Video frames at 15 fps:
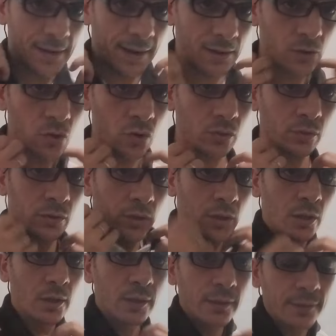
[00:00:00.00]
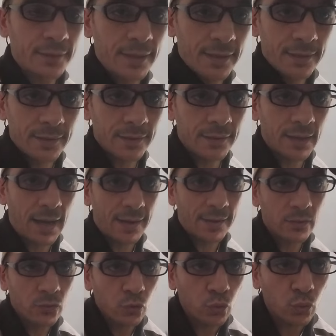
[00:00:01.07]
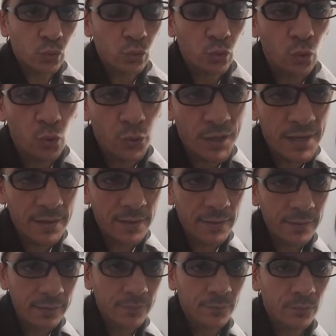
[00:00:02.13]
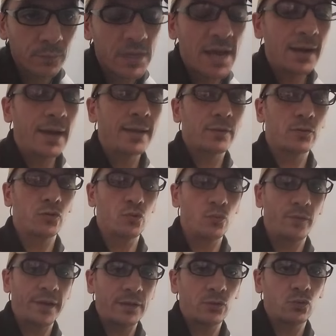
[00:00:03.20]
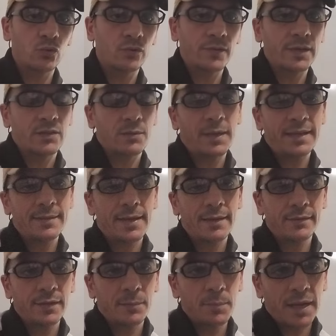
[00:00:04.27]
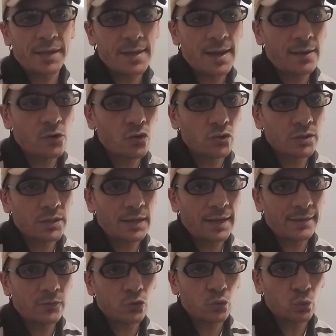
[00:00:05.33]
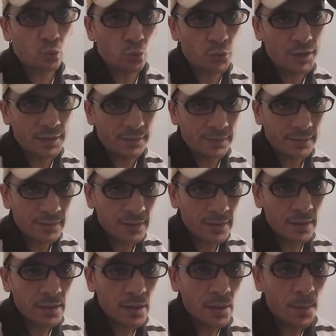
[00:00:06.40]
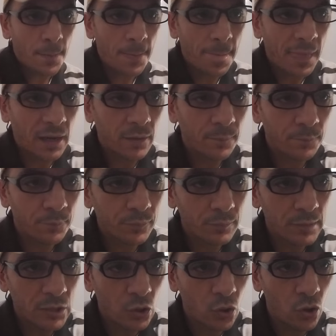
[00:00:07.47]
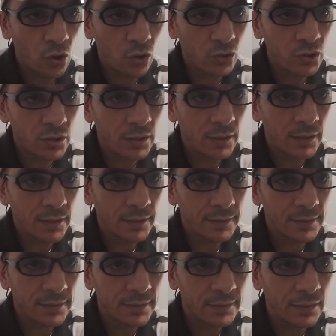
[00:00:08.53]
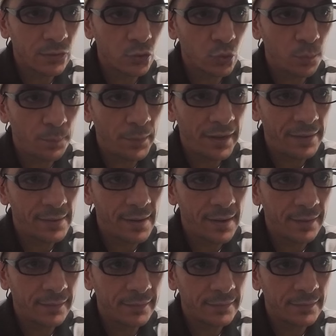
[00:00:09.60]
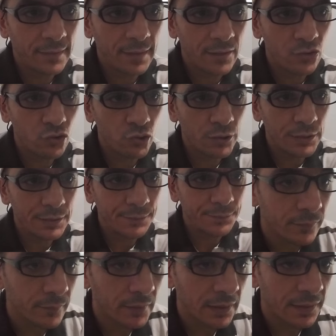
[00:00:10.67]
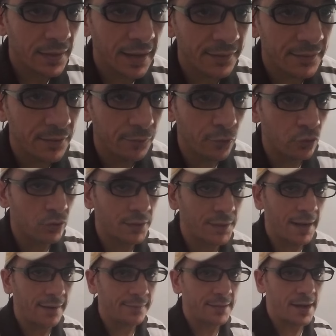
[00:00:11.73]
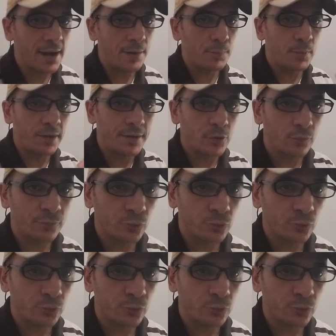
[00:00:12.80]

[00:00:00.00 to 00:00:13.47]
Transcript: they like Turin me I like Juventus invece my dad and my uncles they like Turin because uh, this the Superga tragedy in 1949 the airplane of Turin that they